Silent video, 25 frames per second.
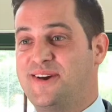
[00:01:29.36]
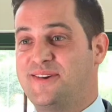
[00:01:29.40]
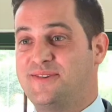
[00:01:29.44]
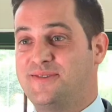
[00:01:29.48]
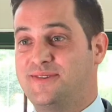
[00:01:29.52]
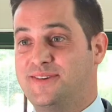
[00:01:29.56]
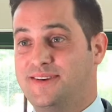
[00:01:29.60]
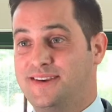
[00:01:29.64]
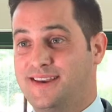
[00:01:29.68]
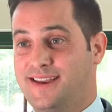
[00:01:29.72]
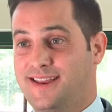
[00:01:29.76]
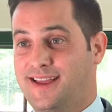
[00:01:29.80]

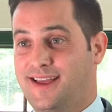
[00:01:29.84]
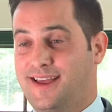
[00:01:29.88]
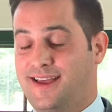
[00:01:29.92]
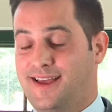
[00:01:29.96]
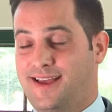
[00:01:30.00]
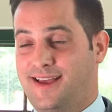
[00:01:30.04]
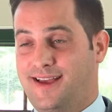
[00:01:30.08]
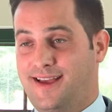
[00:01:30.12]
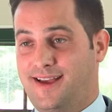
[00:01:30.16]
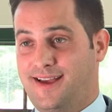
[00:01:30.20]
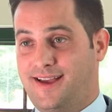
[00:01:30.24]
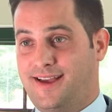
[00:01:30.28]
own
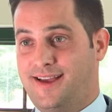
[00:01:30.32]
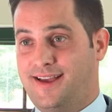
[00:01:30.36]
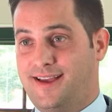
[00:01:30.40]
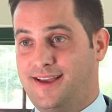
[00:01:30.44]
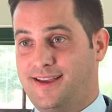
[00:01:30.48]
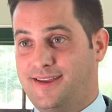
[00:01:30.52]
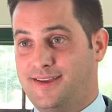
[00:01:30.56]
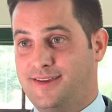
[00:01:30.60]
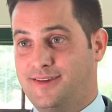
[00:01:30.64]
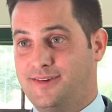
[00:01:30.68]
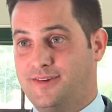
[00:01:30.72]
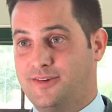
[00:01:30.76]

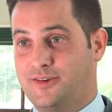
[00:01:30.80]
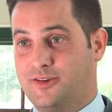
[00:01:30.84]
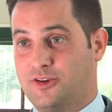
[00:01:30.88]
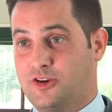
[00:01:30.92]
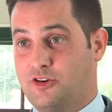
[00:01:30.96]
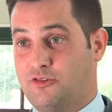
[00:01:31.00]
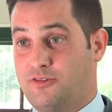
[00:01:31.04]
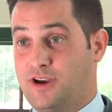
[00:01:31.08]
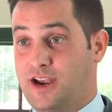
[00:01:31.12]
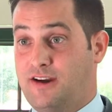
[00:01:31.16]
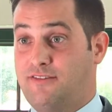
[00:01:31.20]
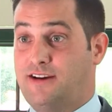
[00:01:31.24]
uh,
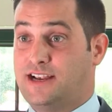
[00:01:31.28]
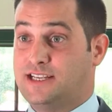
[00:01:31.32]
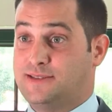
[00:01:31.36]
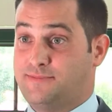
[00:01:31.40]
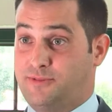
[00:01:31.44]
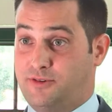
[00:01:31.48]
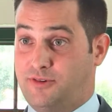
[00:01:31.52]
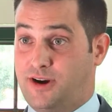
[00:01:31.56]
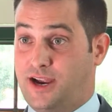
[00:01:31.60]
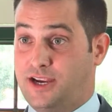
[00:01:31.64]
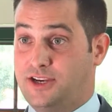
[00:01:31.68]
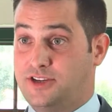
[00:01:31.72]
career
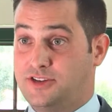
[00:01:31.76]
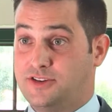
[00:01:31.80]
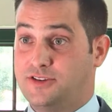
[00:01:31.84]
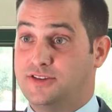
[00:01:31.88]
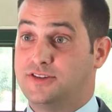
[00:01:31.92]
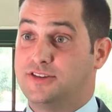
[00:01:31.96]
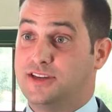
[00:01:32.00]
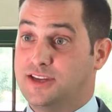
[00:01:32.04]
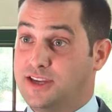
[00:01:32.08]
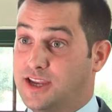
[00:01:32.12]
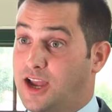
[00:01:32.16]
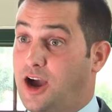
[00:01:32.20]

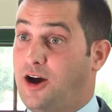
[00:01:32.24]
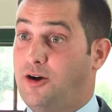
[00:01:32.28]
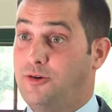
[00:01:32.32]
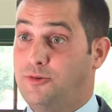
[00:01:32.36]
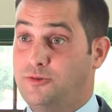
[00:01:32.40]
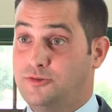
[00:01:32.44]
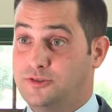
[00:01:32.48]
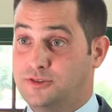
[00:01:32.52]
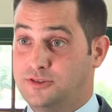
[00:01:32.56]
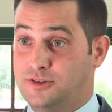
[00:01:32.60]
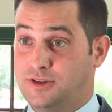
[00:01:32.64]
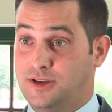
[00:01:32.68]
aspirations and
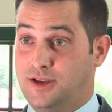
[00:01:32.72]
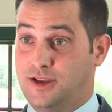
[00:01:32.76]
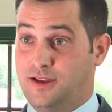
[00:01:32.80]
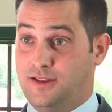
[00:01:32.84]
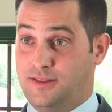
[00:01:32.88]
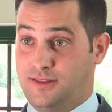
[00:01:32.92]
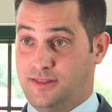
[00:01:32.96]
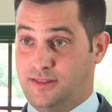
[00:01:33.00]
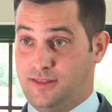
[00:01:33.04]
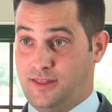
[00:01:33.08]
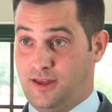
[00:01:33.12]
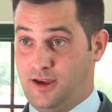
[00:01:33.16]
goals
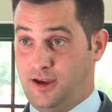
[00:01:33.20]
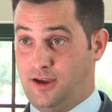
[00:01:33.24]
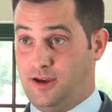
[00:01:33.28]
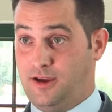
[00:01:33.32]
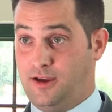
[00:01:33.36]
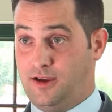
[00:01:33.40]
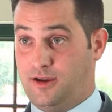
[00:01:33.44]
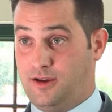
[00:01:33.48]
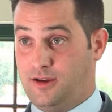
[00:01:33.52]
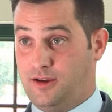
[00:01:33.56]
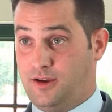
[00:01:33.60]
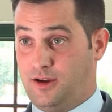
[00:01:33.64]

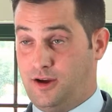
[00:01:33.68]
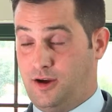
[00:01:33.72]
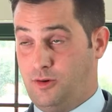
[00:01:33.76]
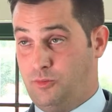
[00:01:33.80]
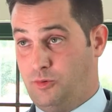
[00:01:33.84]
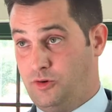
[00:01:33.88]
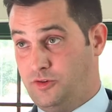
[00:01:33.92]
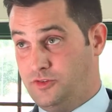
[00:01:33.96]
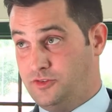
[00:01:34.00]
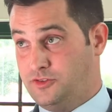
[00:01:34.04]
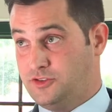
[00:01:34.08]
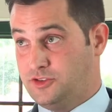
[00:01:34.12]
that I
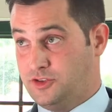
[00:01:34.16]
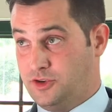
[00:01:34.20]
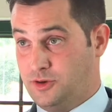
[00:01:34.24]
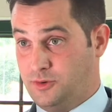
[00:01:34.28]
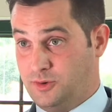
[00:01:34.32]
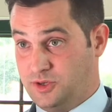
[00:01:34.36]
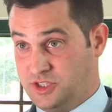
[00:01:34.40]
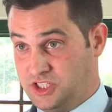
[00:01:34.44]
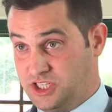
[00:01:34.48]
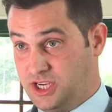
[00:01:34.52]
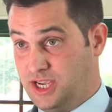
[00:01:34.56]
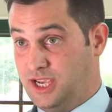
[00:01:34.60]
want
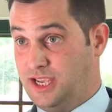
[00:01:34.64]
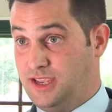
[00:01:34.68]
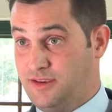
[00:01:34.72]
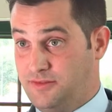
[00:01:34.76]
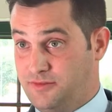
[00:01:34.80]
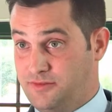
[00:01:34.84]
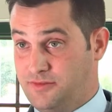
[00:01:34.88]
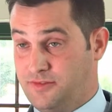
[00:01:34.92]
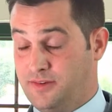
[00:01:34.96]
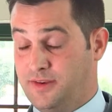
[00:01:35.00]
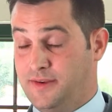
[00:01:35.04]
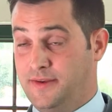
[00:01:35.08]
to
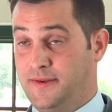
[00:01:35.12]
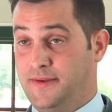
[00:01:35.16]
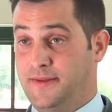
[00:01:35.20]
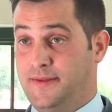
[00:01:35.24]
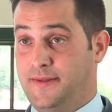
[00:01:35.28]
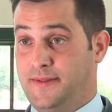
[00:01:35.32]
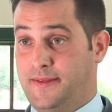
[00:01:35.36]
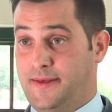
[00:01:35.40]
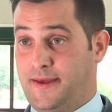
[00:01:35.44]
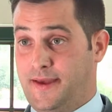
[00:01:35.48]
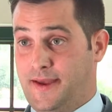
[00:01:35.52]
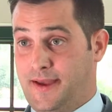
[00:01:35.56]
achieve.
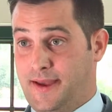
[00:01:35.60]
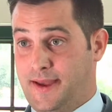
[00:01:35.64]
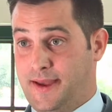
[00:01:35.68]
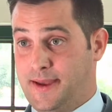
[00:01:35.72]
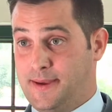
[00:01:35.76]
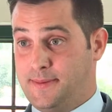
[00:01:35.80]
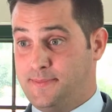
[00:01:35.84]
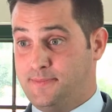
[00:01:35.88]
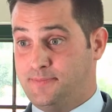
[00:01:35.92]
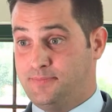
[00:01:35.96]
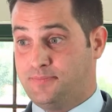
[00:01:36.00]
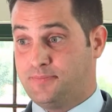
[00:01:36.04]

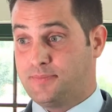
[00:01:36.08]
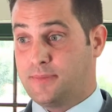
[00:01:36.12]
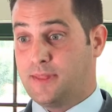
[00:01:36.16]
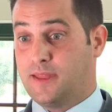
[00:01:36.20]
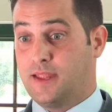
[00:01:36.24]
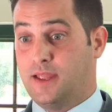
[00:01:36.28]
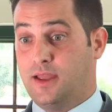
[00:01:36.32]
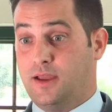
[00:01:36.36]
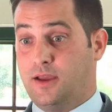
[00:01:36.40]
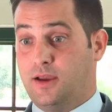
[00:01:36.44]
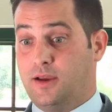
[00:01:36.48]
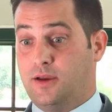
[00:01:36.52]
Um,
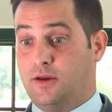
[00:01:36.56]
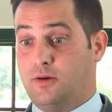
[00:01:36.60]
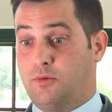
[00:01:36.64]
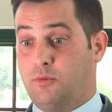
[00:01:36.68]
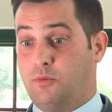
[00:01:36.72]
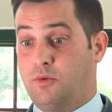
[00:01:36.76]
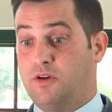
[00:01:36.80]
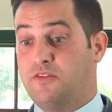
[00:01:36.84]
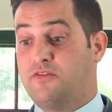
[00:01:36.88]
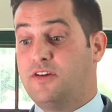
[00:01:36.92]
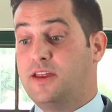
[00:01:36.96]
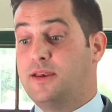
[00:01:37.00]

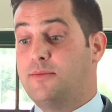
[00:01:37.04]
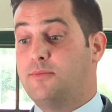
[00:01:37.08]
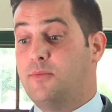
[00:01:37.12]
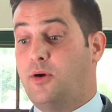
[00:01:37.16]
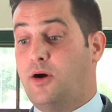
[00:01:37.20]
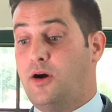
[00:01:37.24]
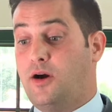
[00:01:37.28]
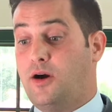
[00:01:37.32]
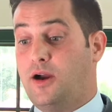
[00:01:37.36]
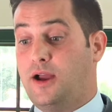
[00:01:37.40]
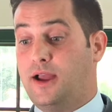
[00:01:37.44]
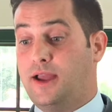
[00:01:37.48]
within
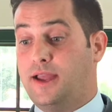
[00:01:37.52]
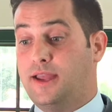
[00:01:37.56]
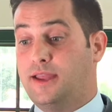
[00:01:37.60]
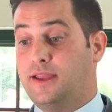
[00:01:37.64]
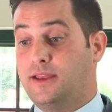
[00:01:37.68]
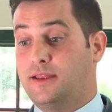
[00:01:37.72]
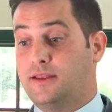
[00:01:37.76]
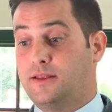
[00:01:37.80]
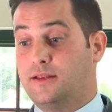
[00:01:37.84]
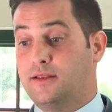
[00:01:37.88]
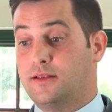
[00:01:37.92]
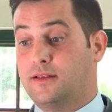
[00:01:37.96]

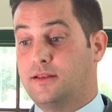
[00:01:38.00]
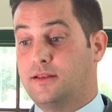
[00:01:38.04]
my